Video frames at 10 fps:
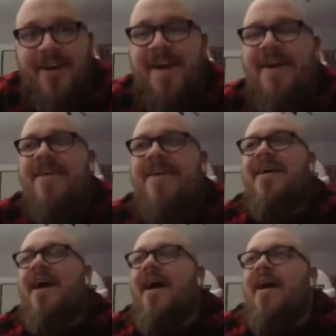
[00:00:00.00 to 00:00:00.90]
yeah.
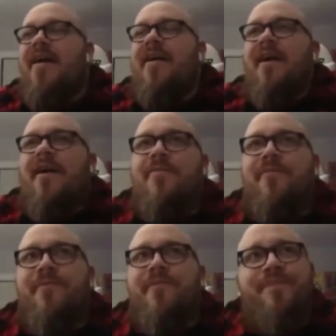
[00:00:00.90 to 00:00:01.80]
And
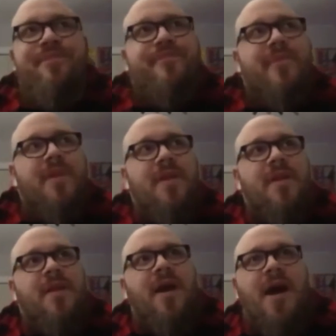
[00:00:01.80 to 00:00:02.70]

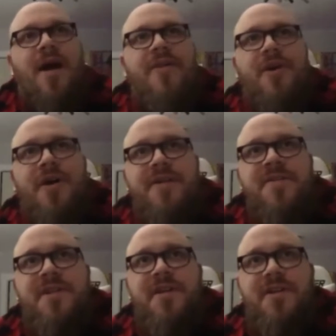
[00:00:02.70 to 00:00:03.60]
I thought he
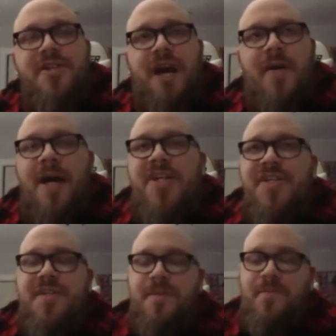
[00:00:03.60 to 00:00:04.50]
did a good job.
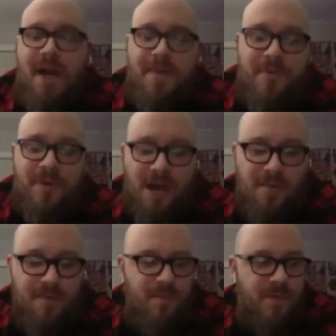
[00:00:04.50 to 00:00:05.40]
My
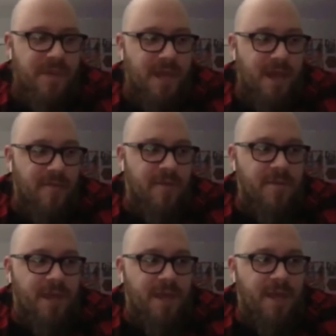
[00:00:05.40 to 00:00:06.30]
problem with that
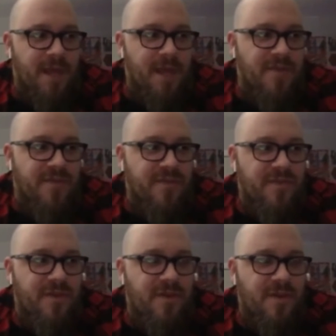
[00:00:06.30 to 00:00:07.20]
remake is
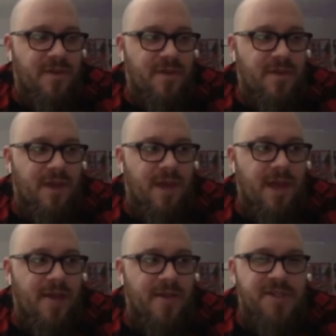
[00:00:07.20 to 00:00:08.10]

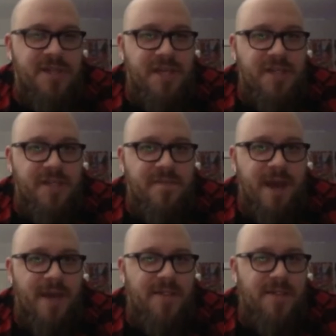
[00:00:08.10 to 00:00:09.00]
how they changed his
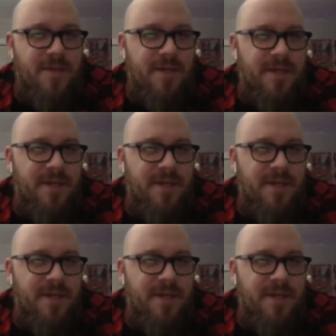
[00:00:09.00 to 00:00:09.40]
backstory.